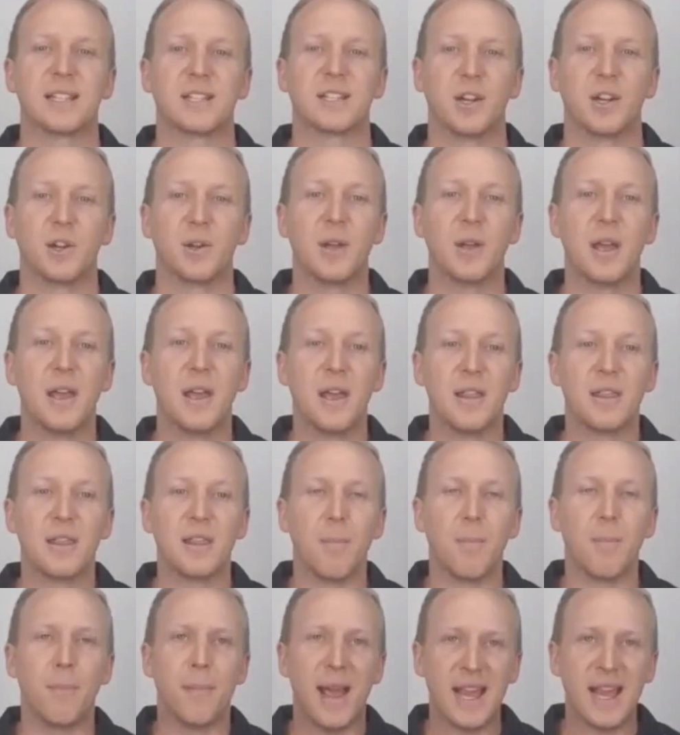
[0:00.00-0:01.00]
So the
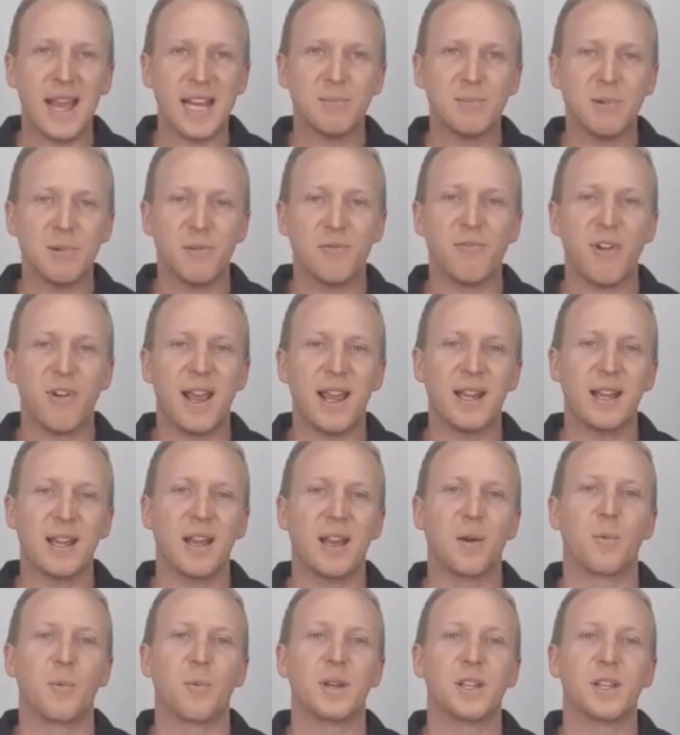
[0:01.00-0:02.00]
maximum rate
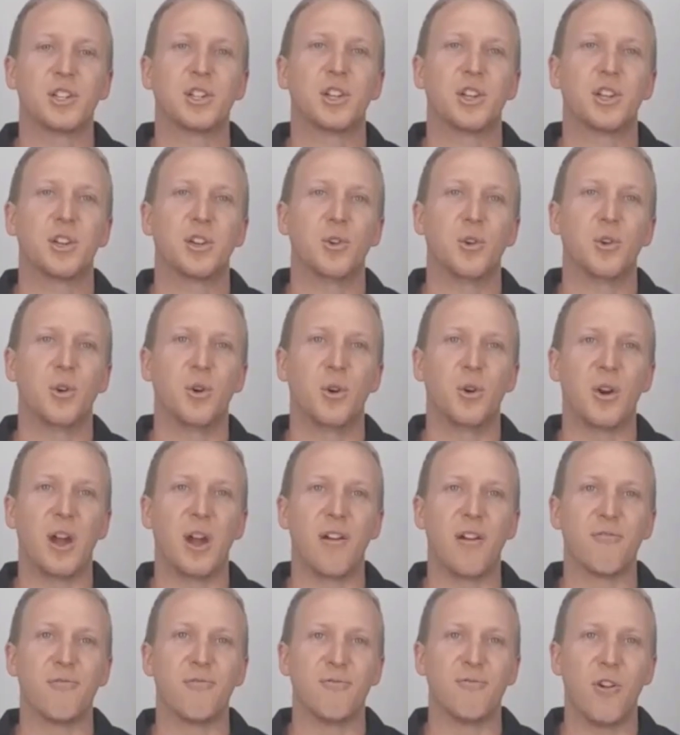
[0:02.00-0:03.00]
at which your
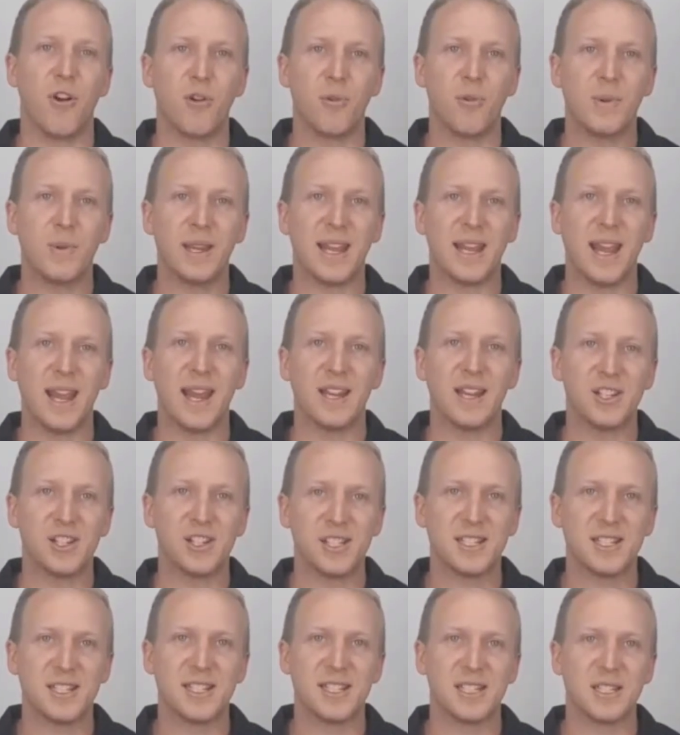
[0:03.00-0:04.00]
aerobic energy
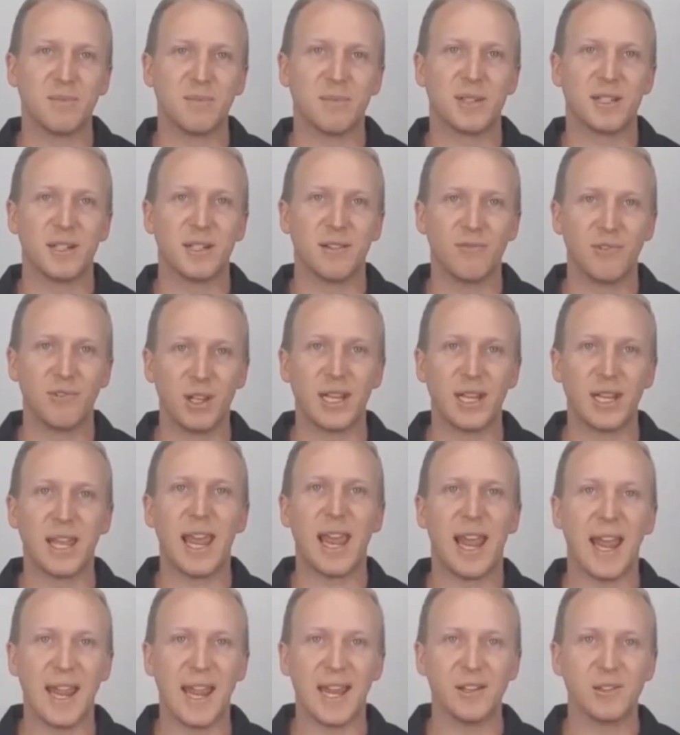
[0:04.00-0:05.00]
system can really
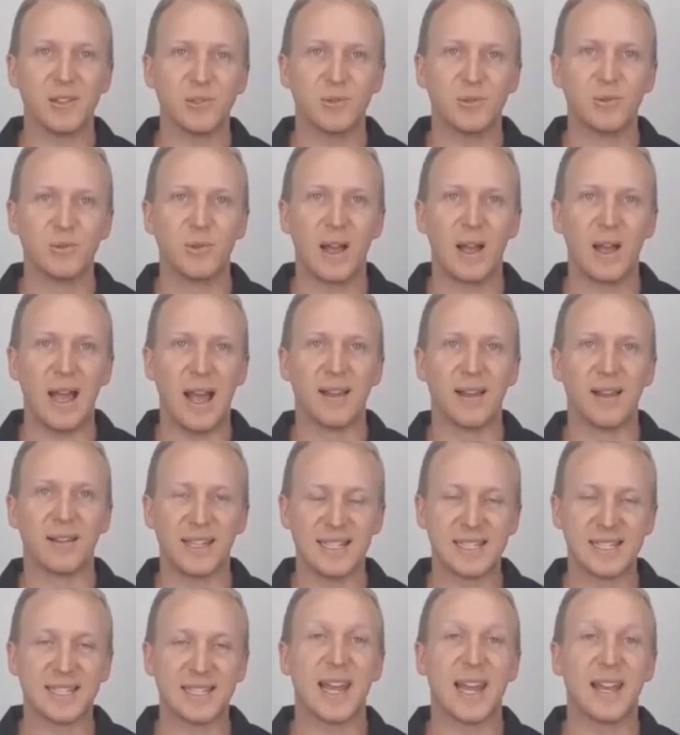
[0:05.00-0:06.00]
handle
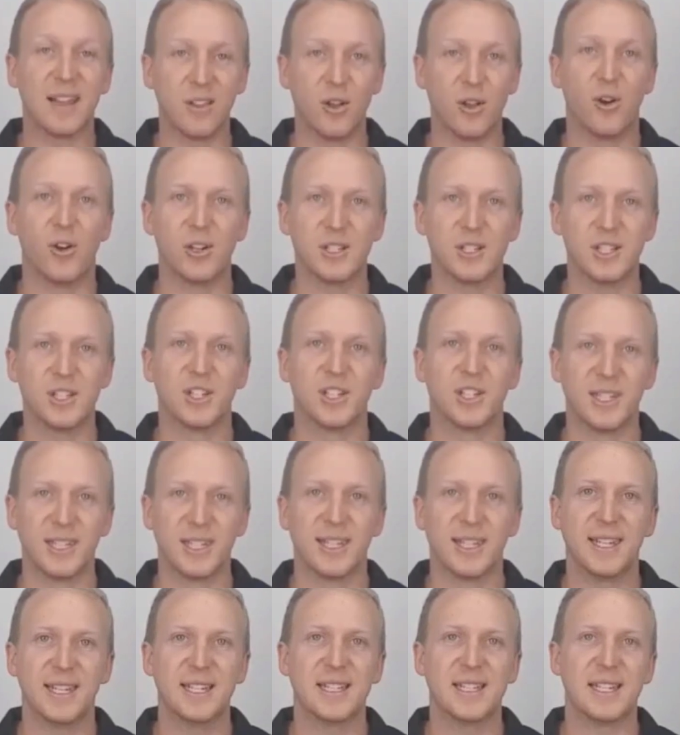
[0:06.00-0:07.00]
is getting the oxygen it
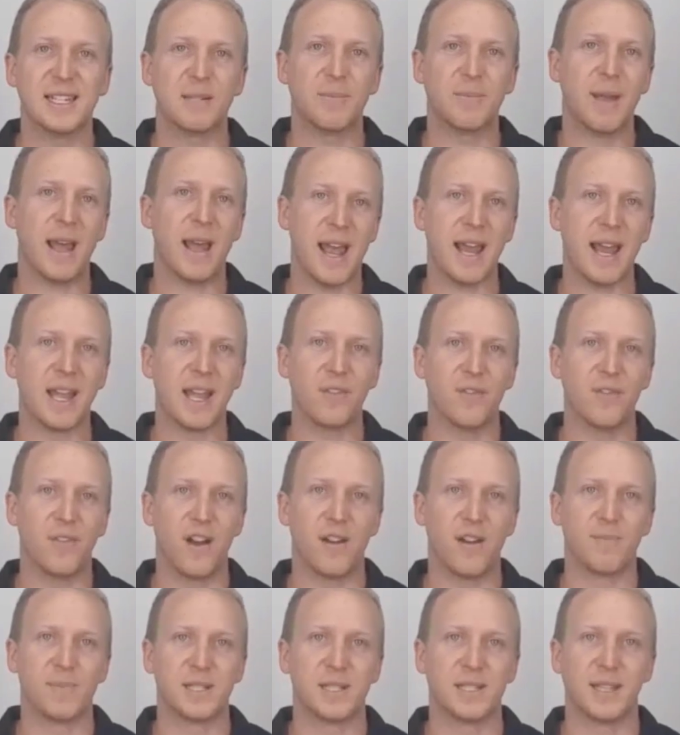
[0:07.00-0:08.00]
needs is about
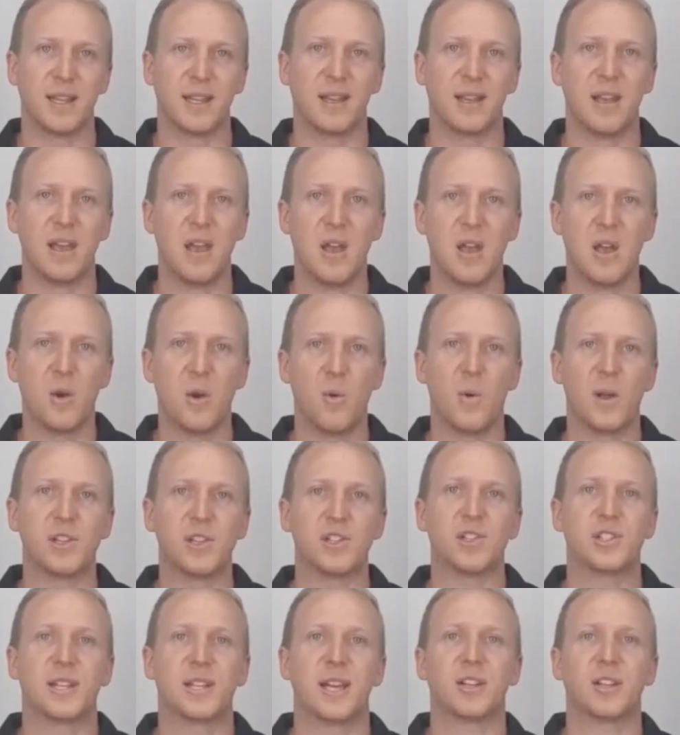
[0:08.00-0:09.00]
85%.
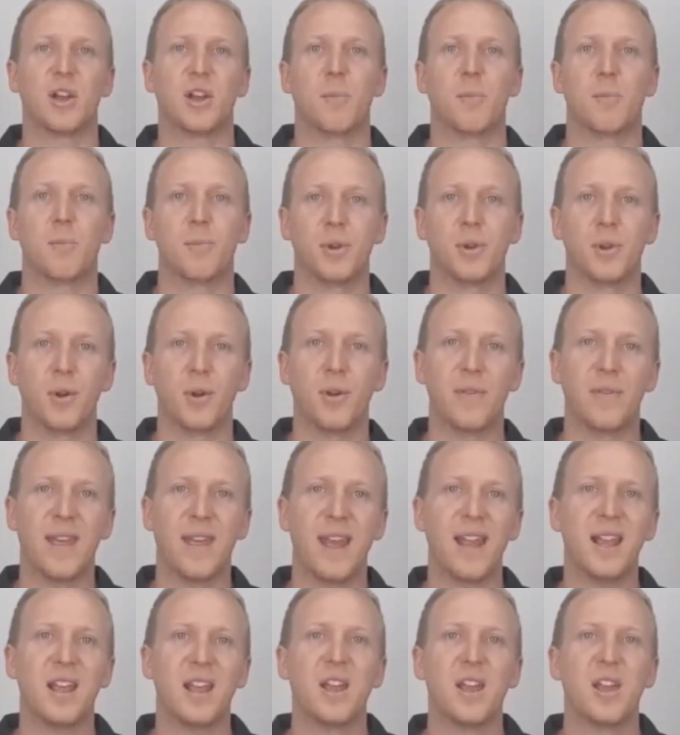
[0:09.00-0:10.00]
Once you start going beyond
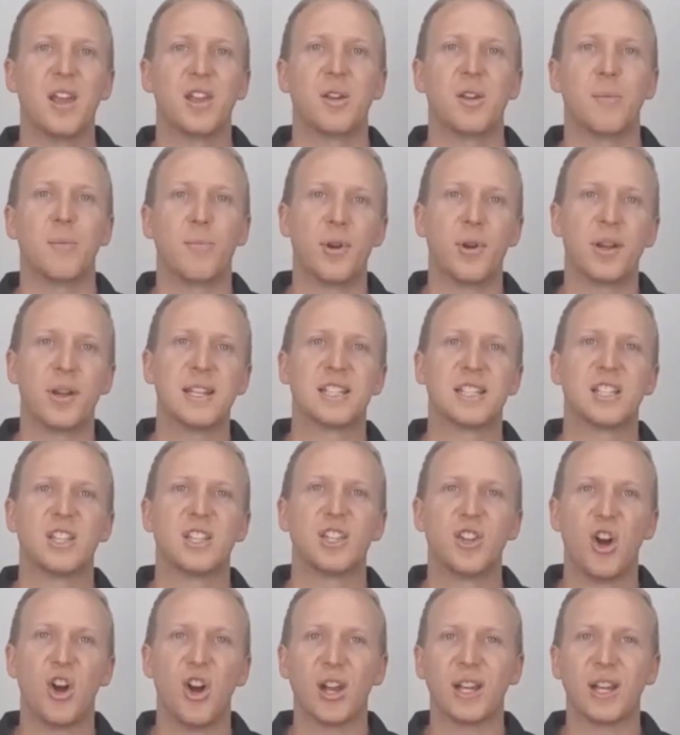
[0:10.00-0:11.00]
that, your body's
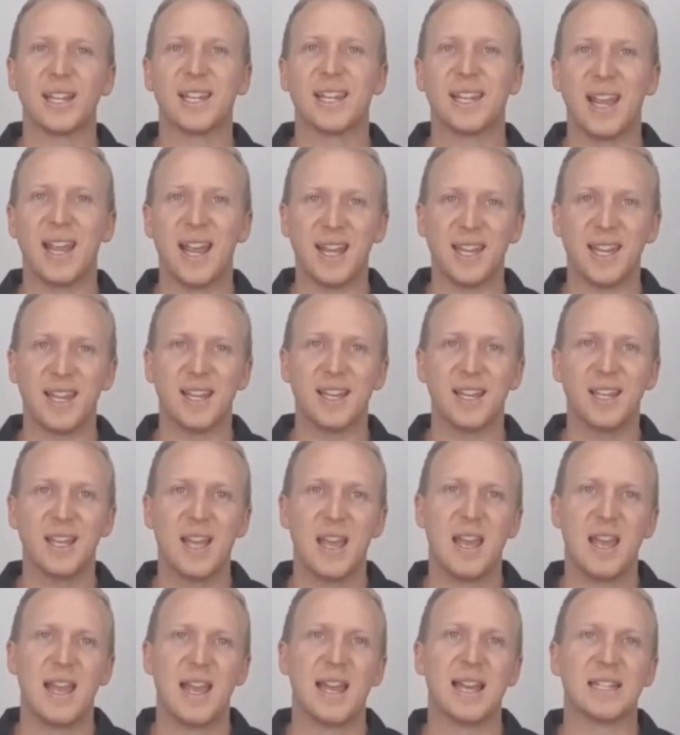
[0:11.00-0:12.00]
not getting
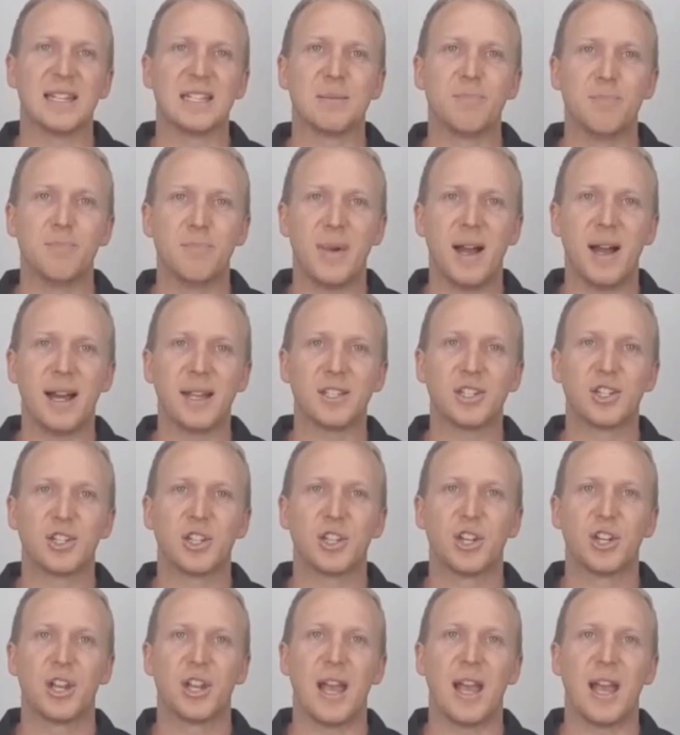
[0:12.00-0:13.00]
as much
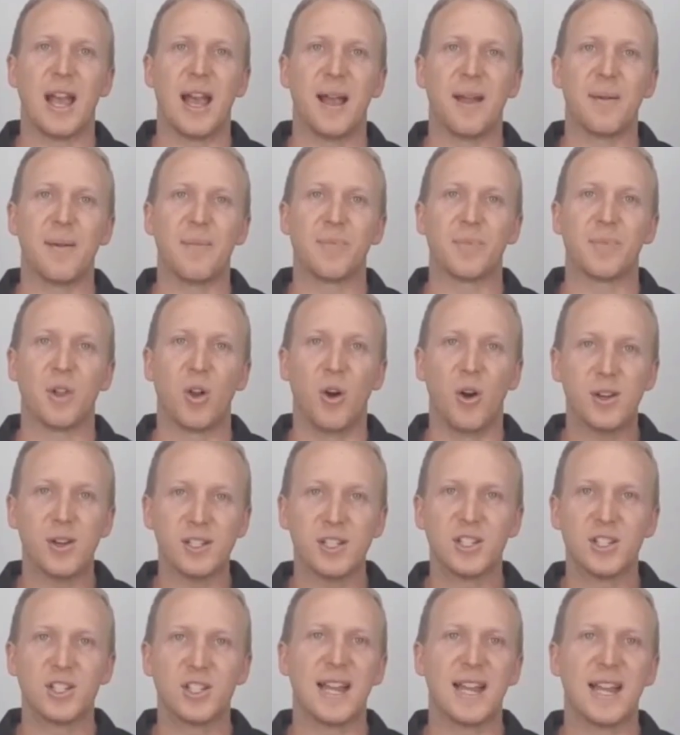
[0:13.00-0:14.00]

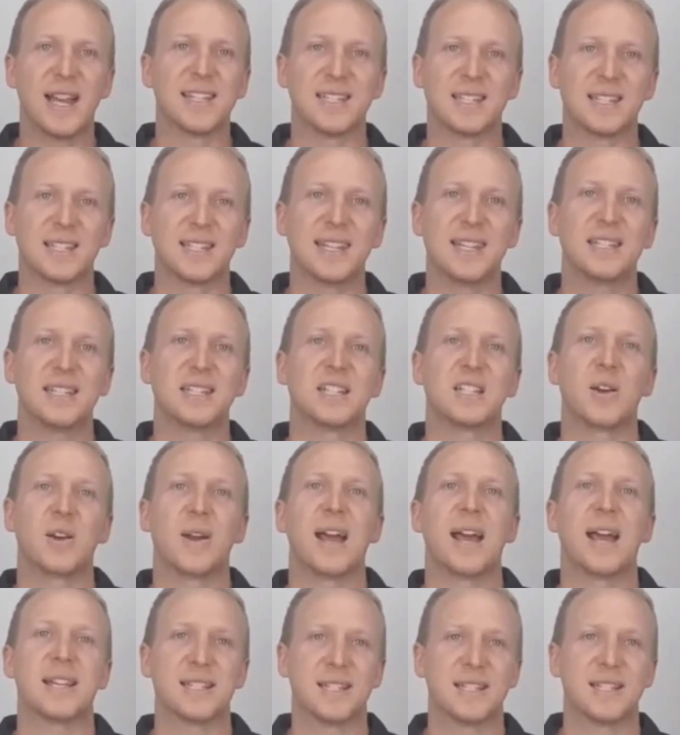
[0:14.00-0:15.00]
oxygen as it needs, and so it
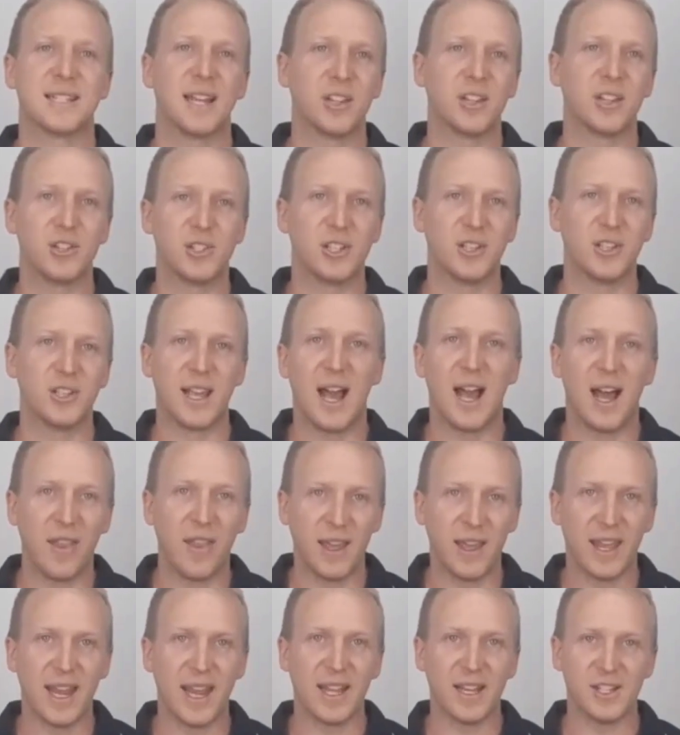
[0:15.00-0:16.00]
has to start using the
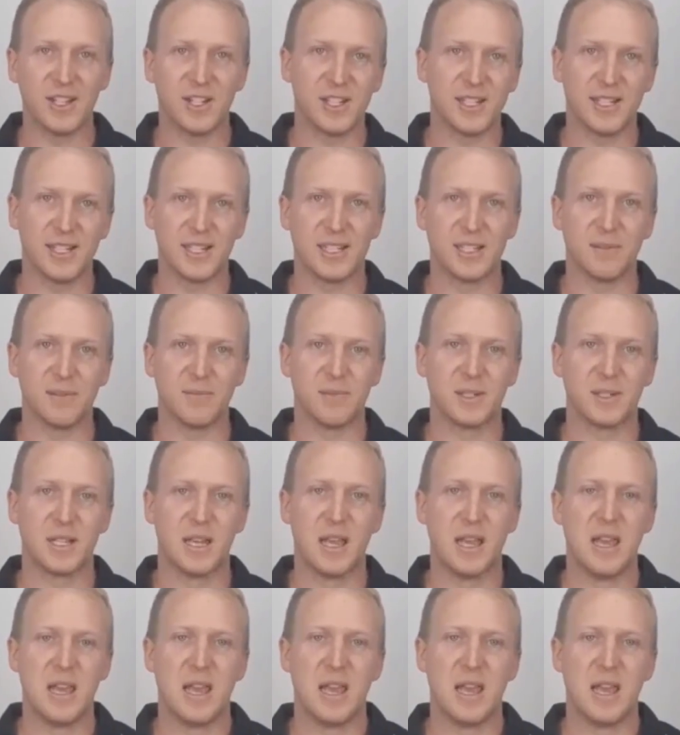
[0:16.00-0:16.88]
other energy systems.